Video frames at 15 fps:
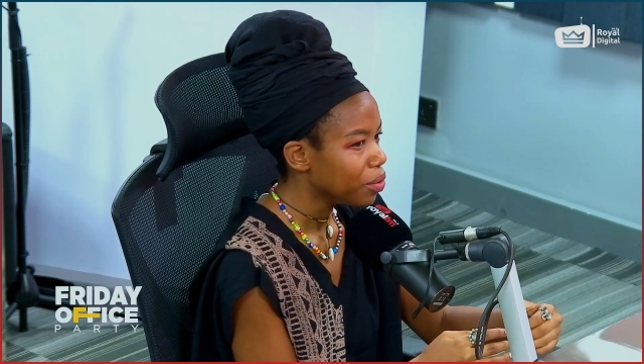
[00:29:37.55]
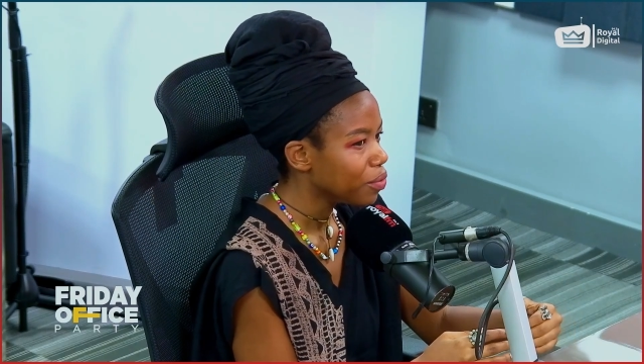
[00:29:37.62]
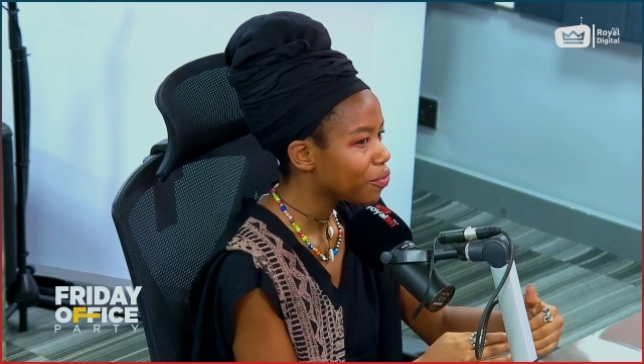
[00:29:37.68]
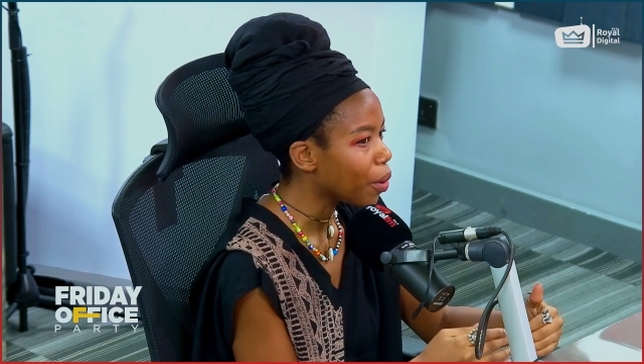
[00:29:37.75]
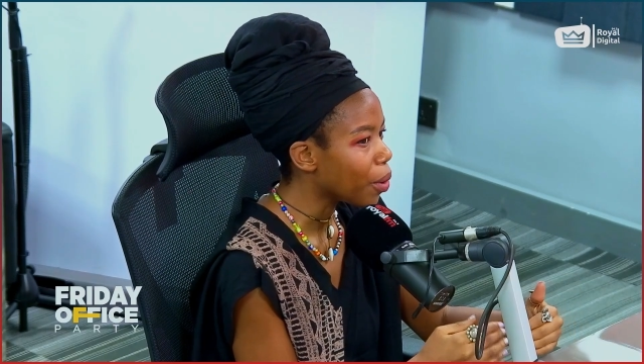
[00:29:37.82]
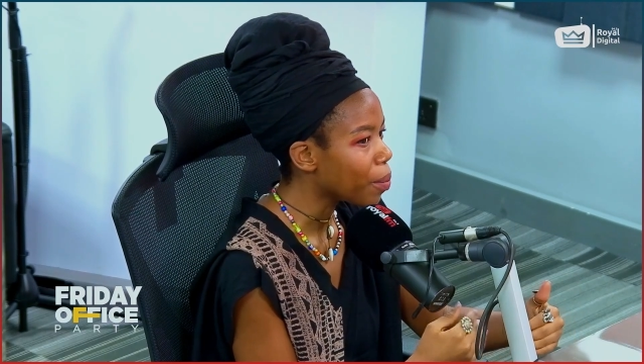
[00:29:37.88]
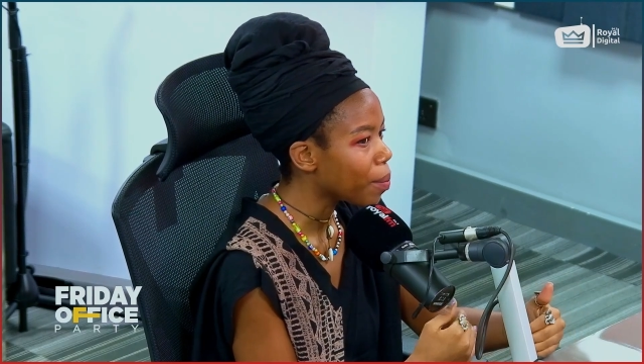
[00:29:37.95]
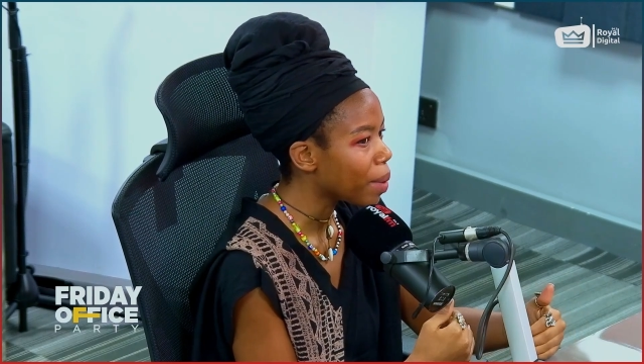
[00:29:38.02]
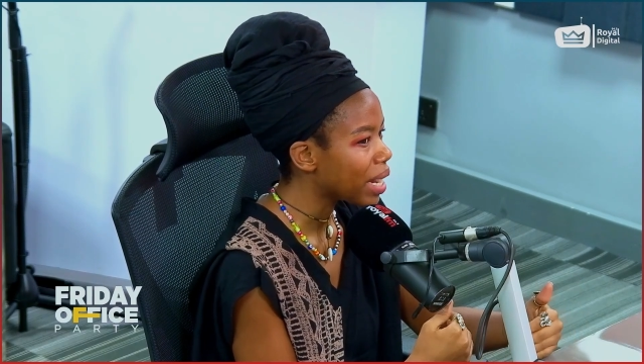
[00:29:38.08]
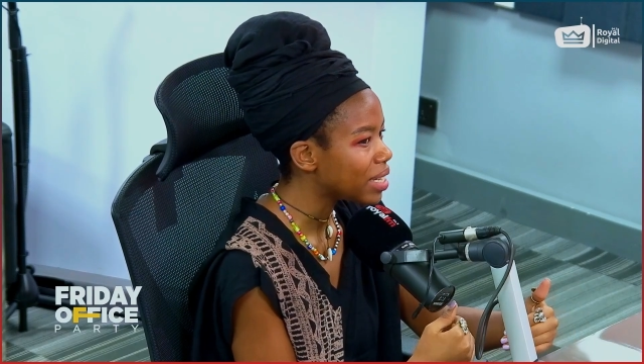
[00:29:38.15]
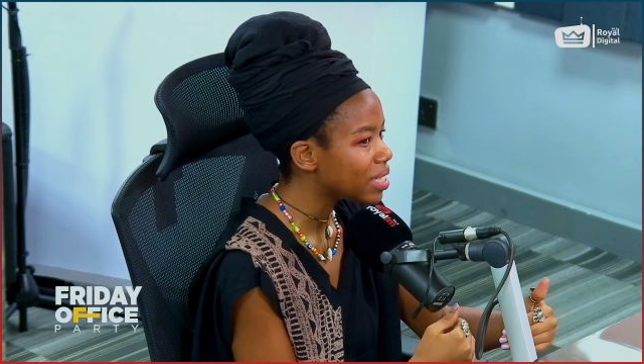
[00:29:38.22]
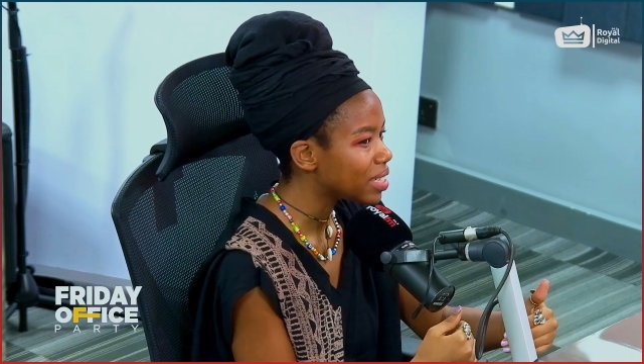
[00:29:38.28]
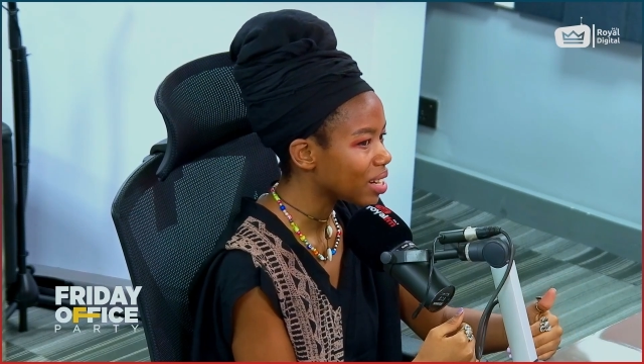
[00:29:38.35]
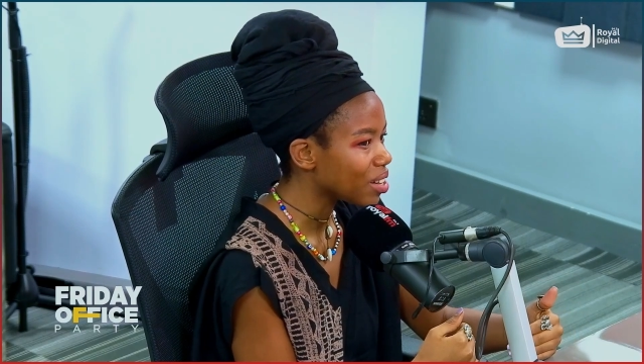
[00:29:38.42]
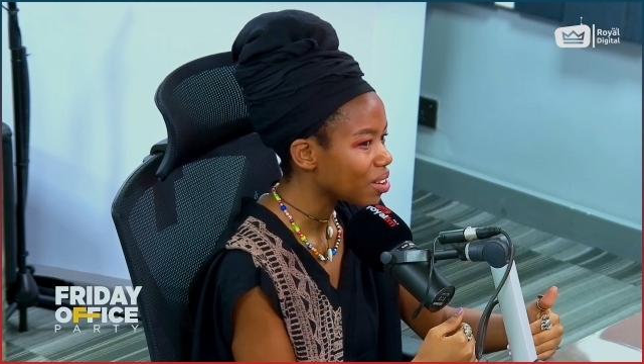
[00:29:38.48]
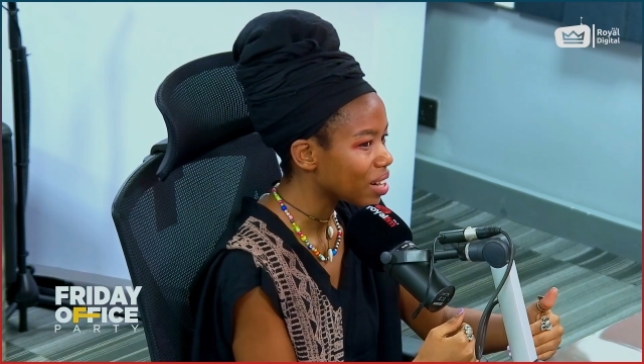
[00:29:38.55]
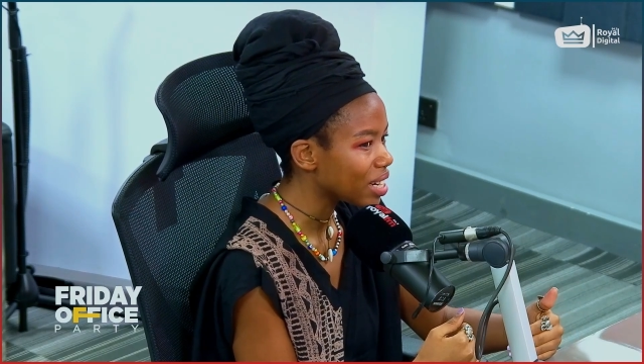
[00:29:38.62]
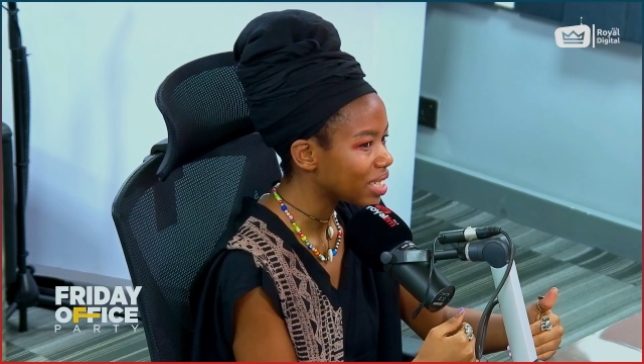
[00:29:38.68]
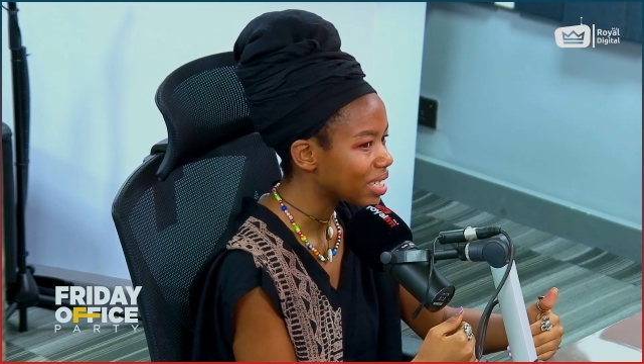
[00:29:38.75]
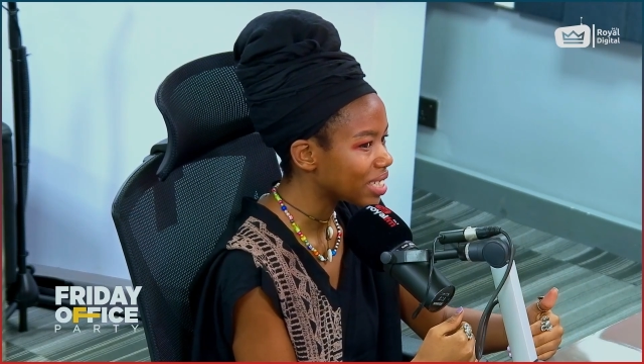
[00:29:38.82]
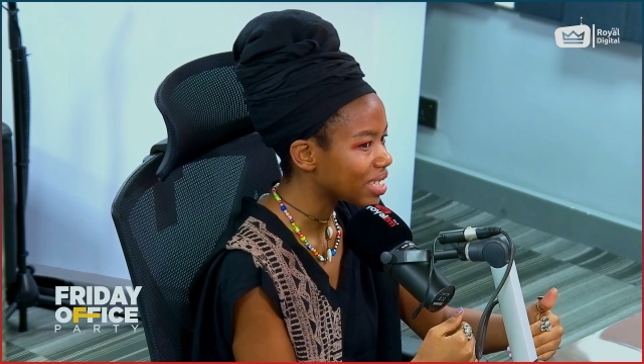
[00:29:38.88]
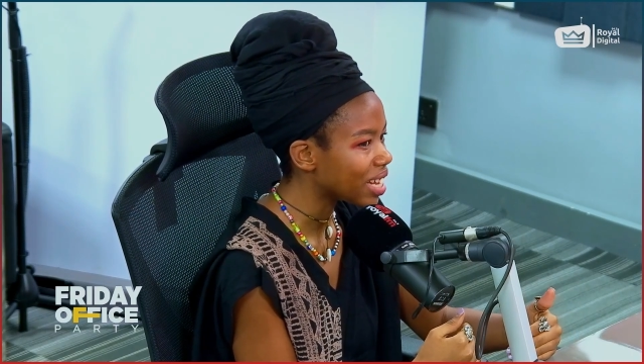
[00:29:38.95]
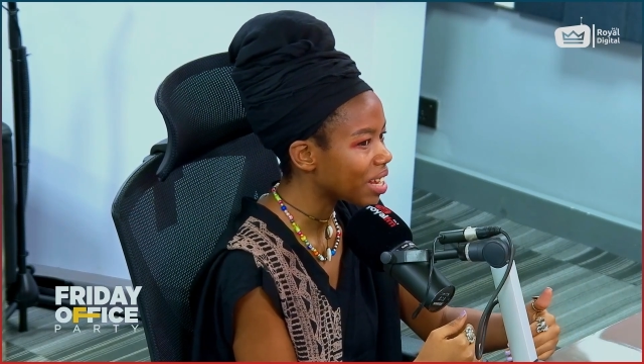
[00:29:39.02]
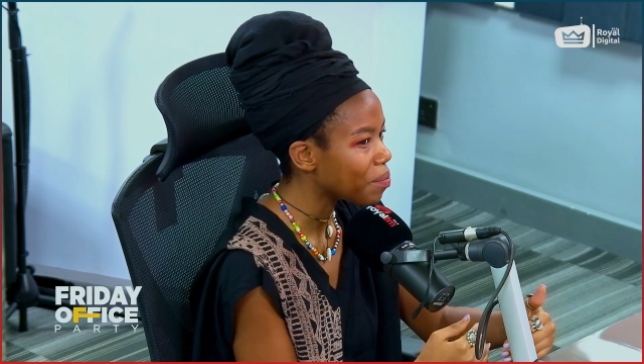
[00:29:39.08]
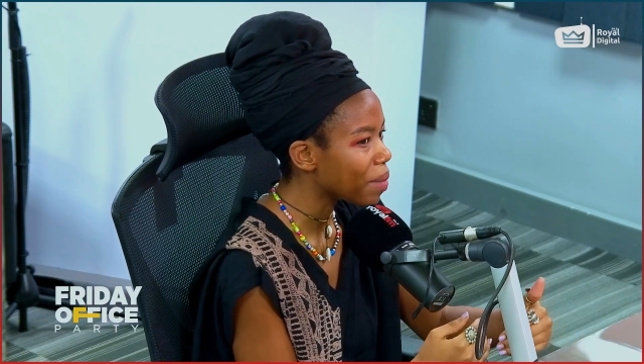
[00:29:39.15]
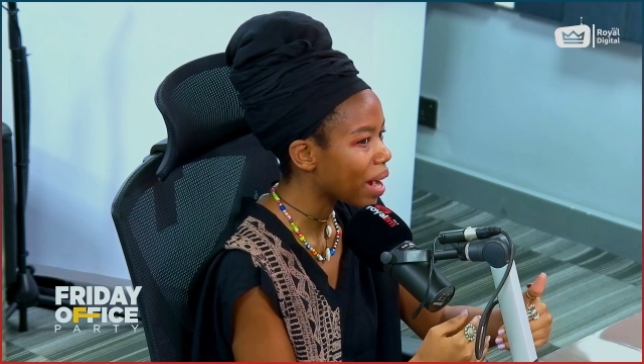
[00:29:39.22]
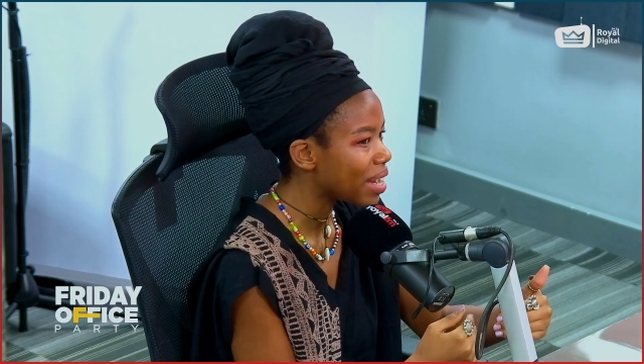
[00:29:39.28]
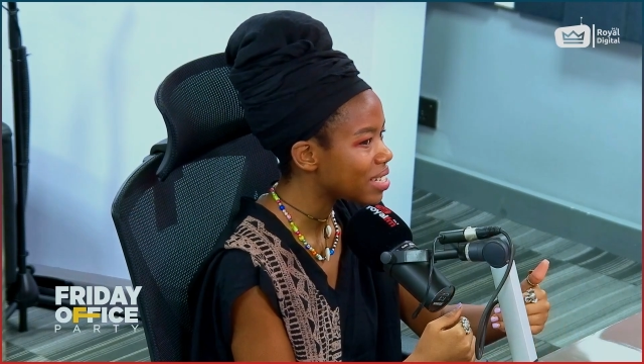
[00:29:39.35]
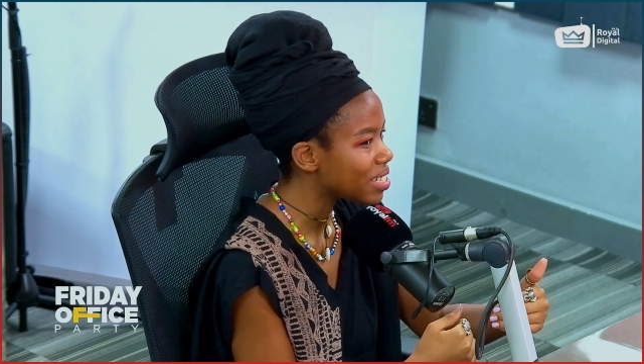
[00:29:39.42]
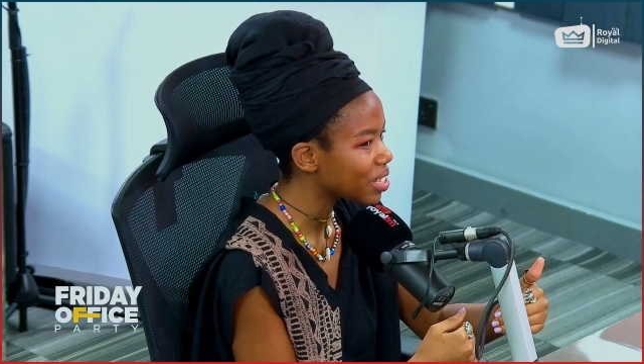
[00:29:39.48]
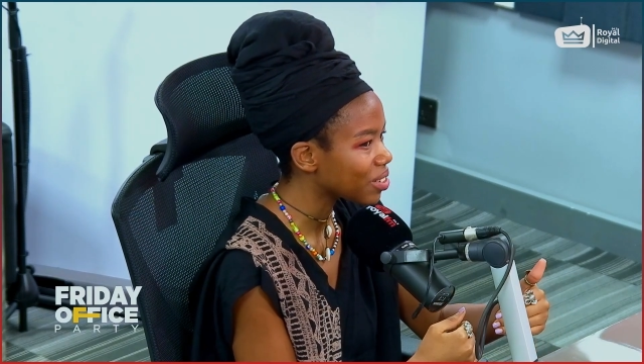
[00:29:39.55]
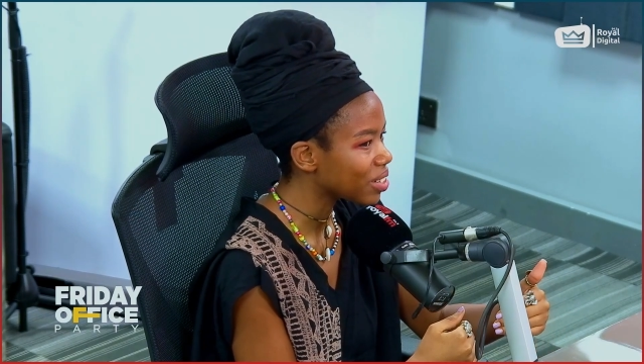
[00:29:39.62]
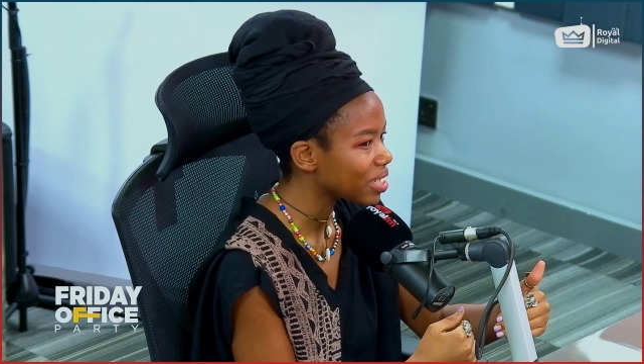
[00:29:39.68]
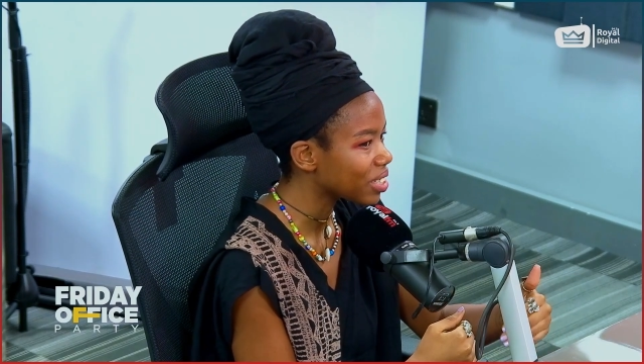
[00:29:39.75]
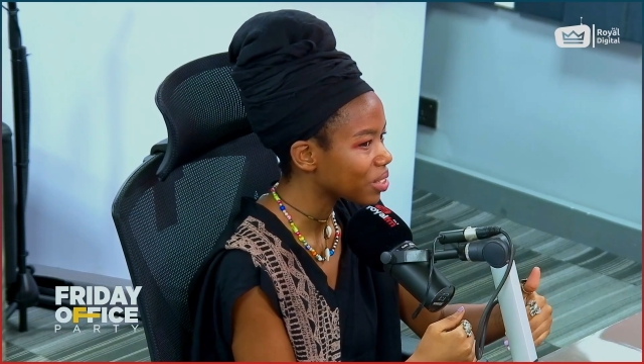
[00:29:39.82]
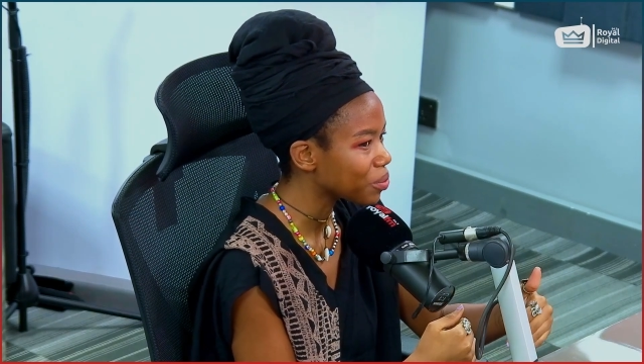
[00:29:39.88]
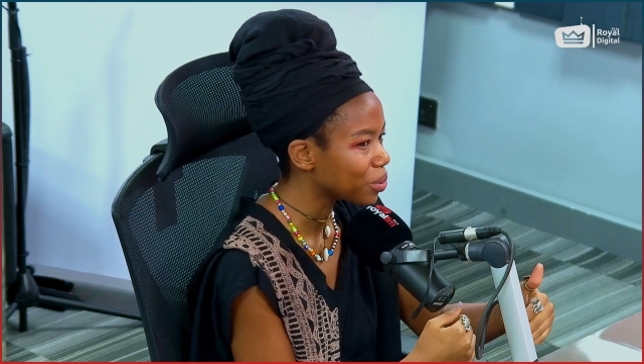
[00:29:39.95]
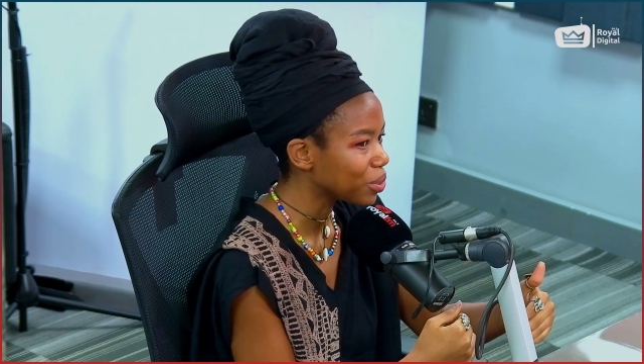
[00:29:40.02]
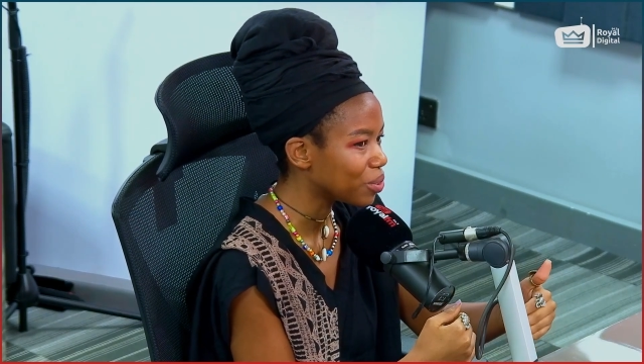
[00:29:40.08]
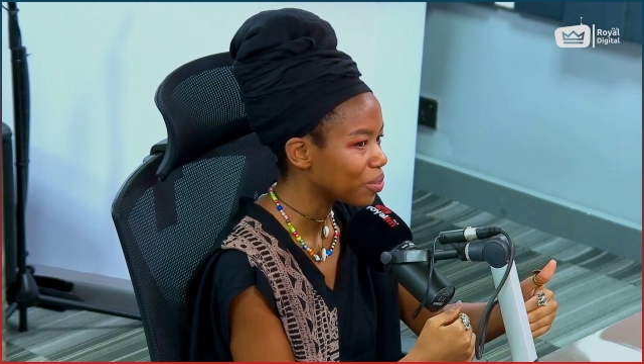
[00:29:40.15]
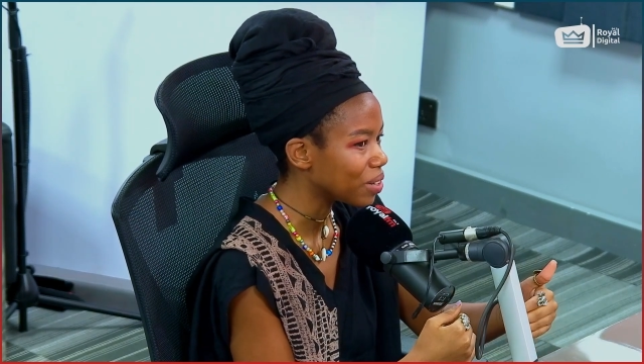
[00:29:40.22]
for my generation that my generation would